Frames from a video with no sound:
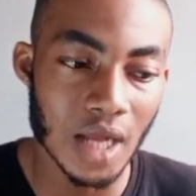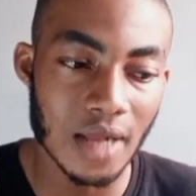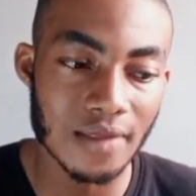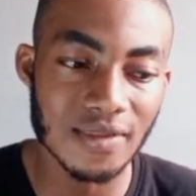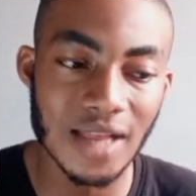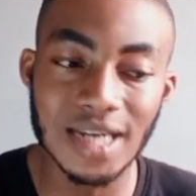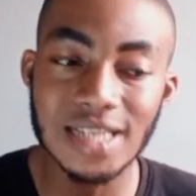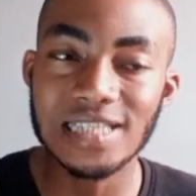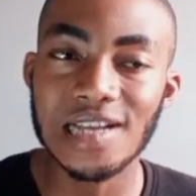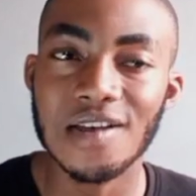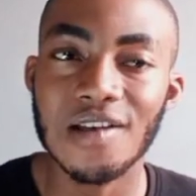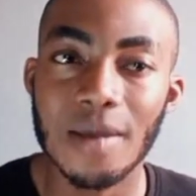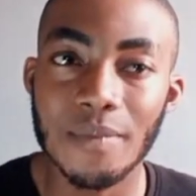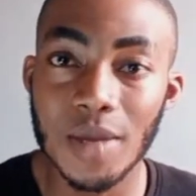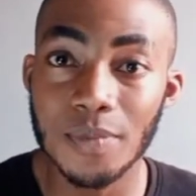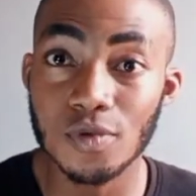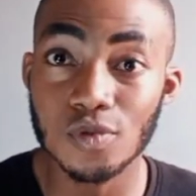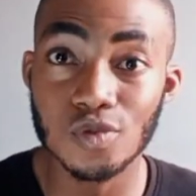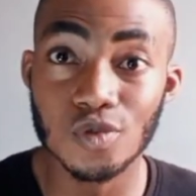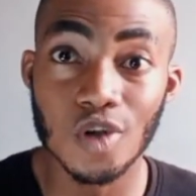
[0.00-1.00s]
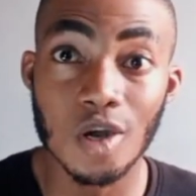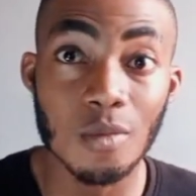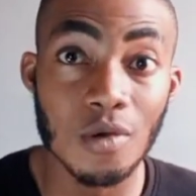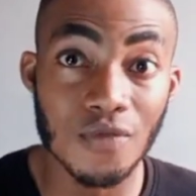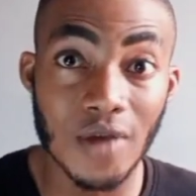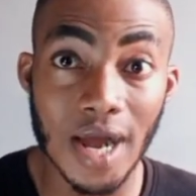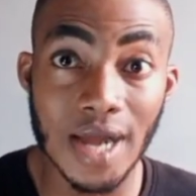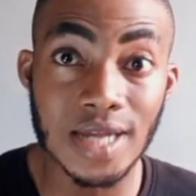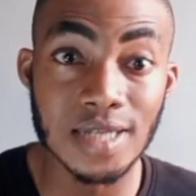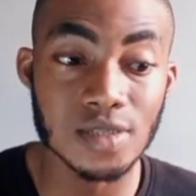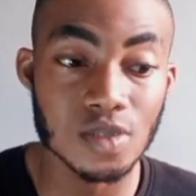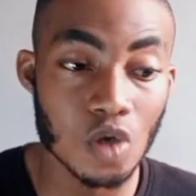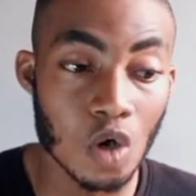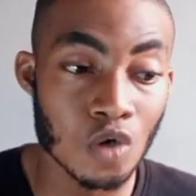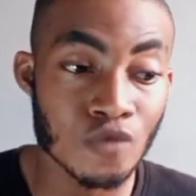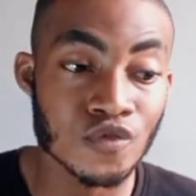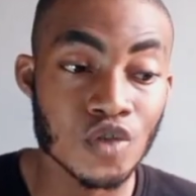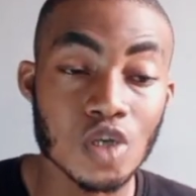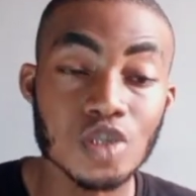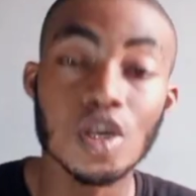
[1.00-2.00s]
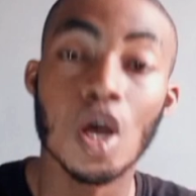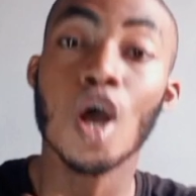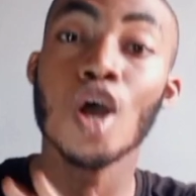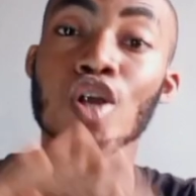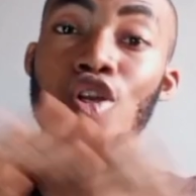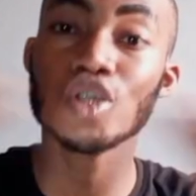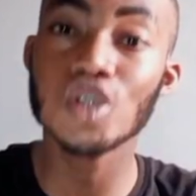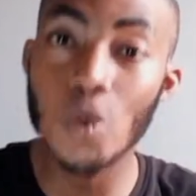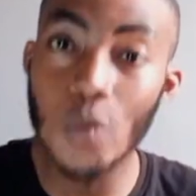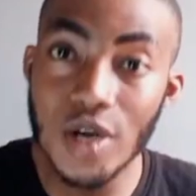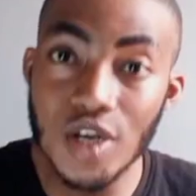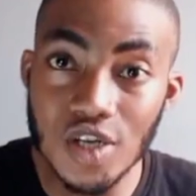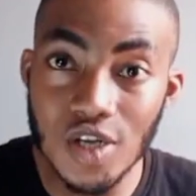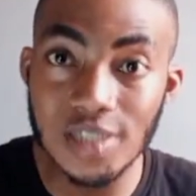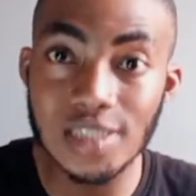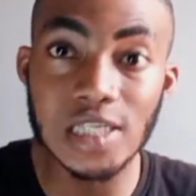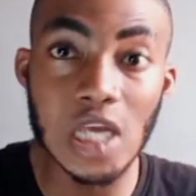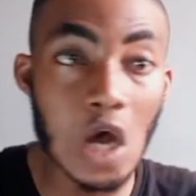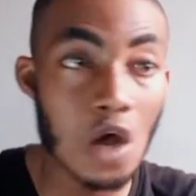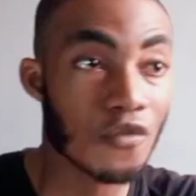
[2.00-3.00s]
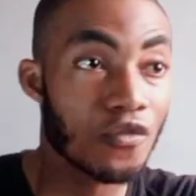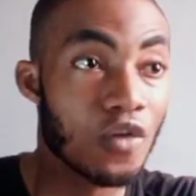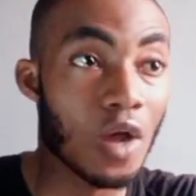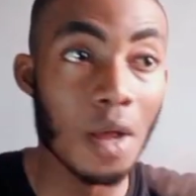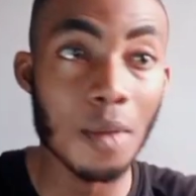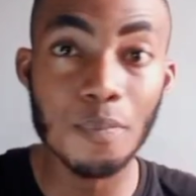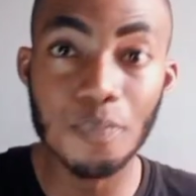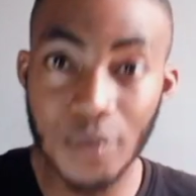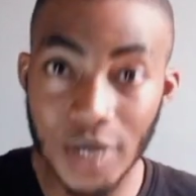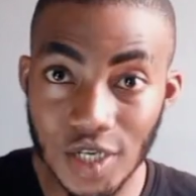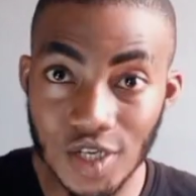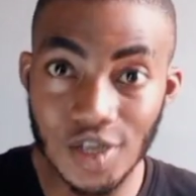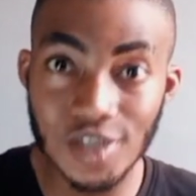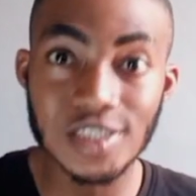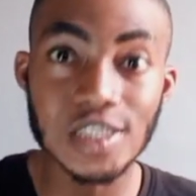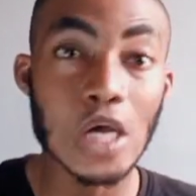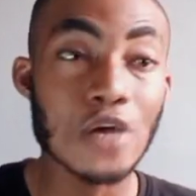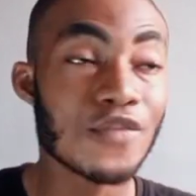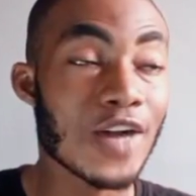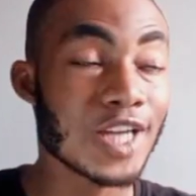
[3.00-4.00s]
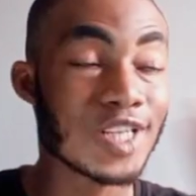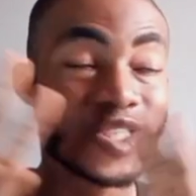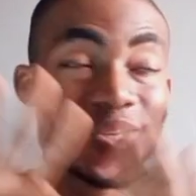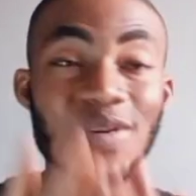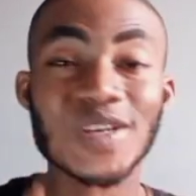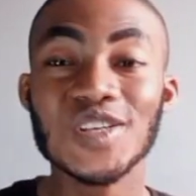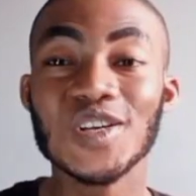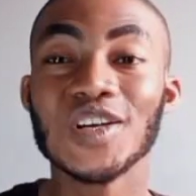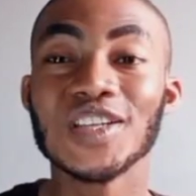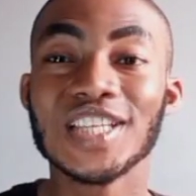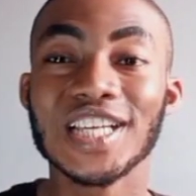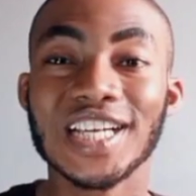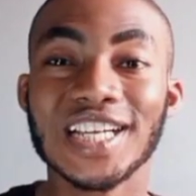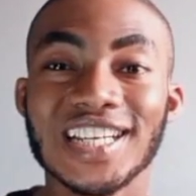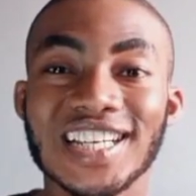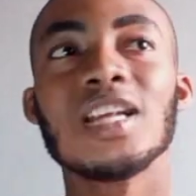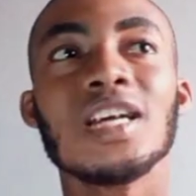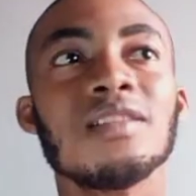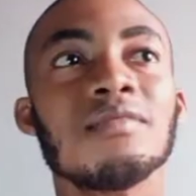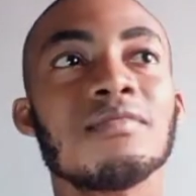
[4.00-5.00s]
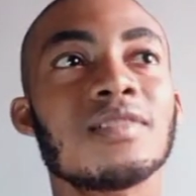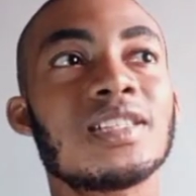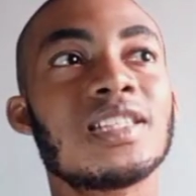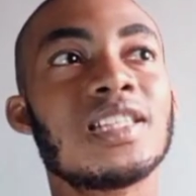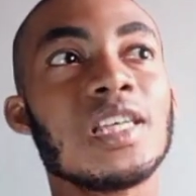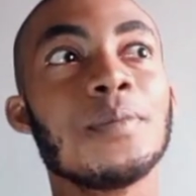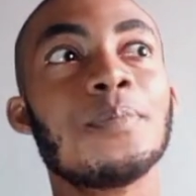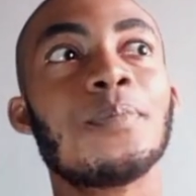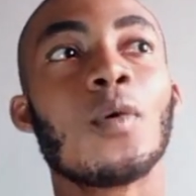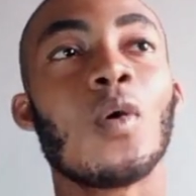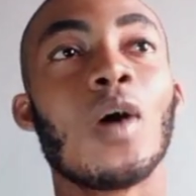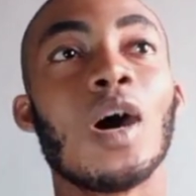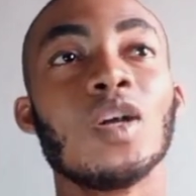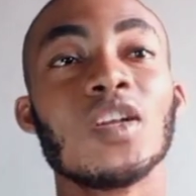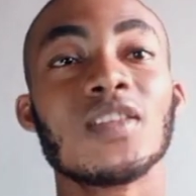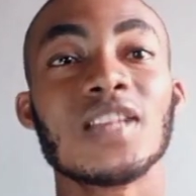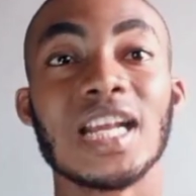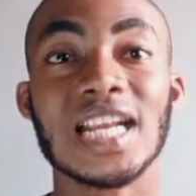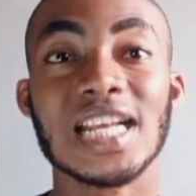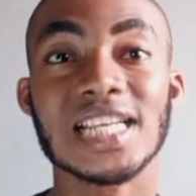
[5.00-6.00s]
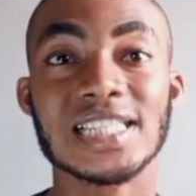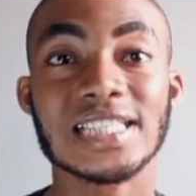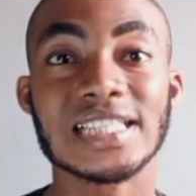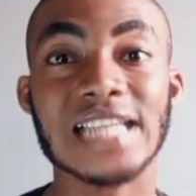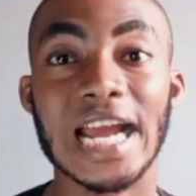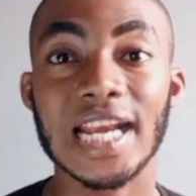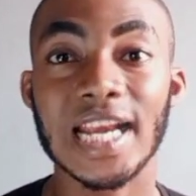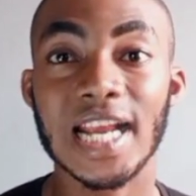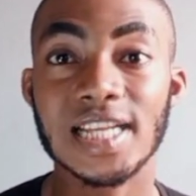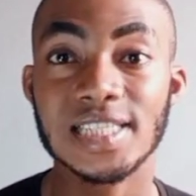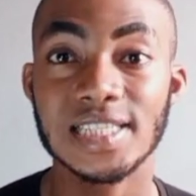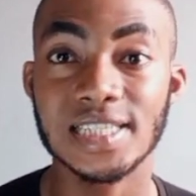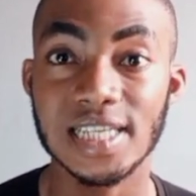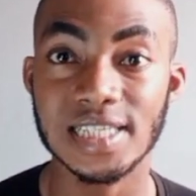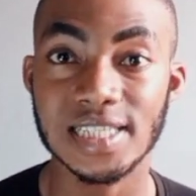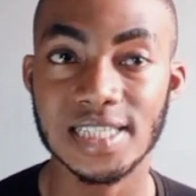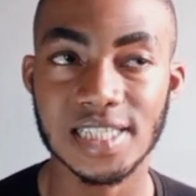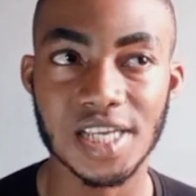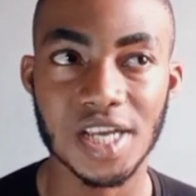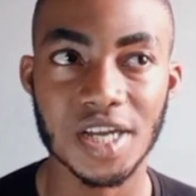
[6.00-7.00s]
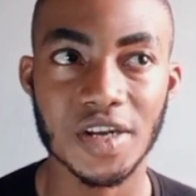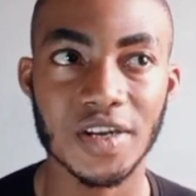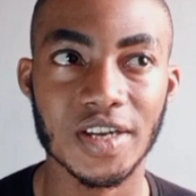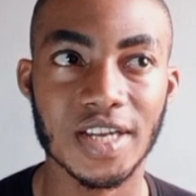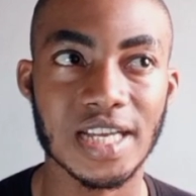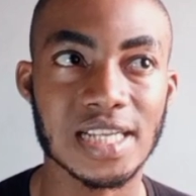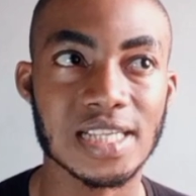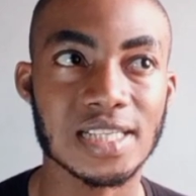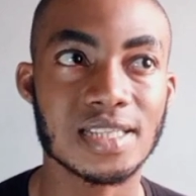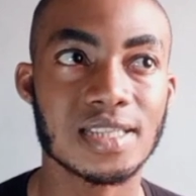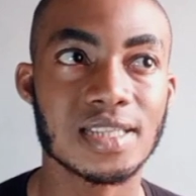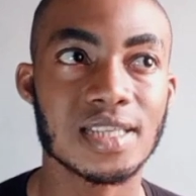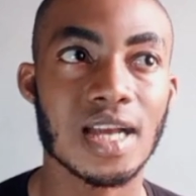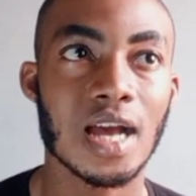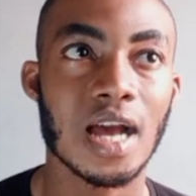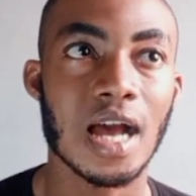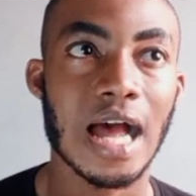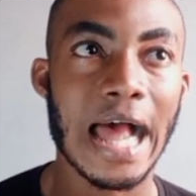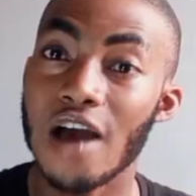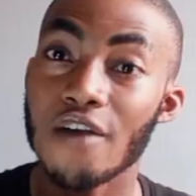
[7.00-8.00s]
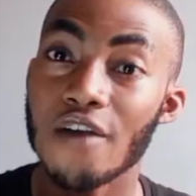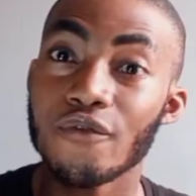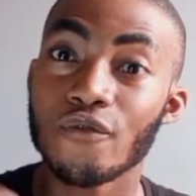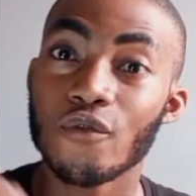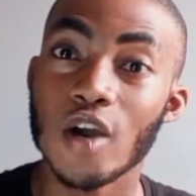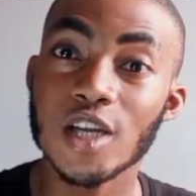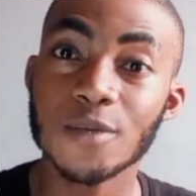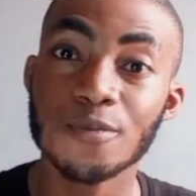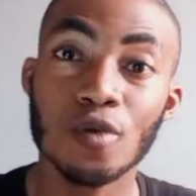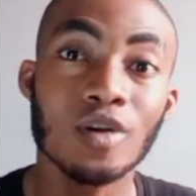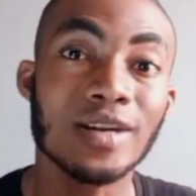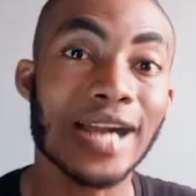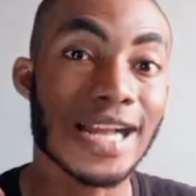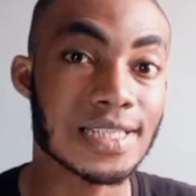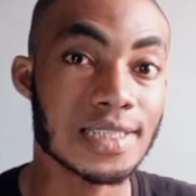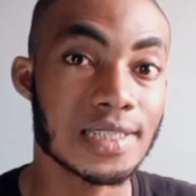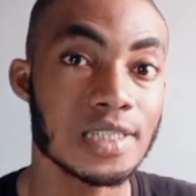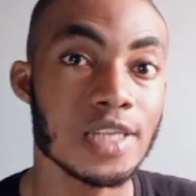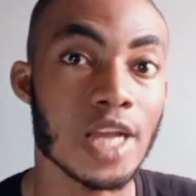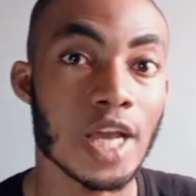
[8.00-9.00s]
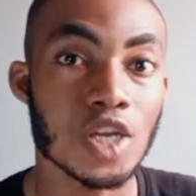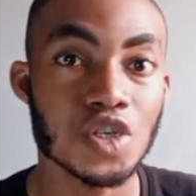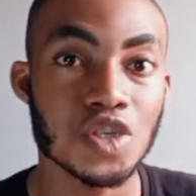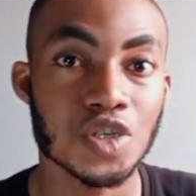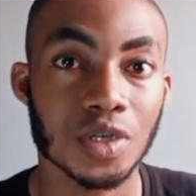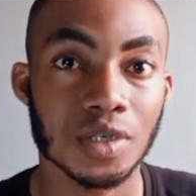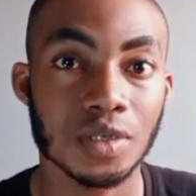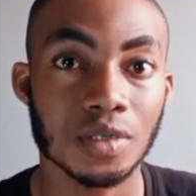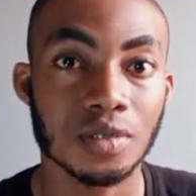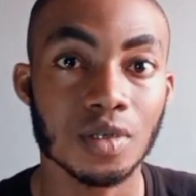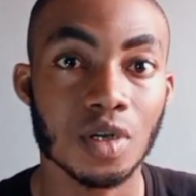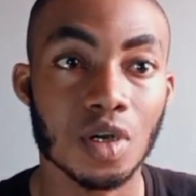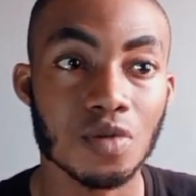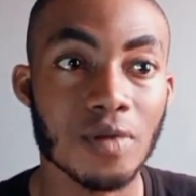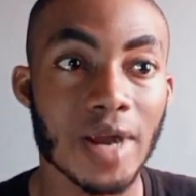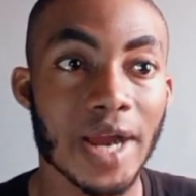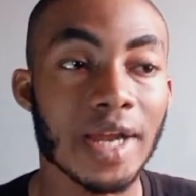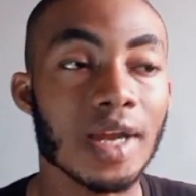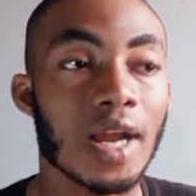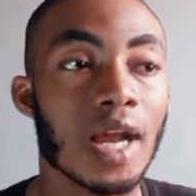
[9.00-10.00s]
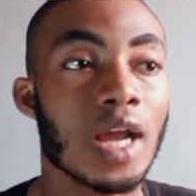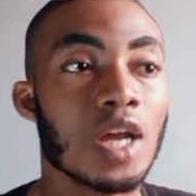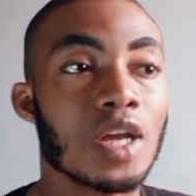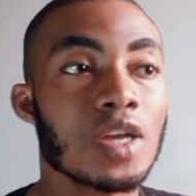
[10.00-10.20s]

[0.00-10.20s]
And that is how I'm able to come over it of just doing yourself, being yourself, and doing your thing. Another tip or another lesson I learned this year is to avoid procrastination, right?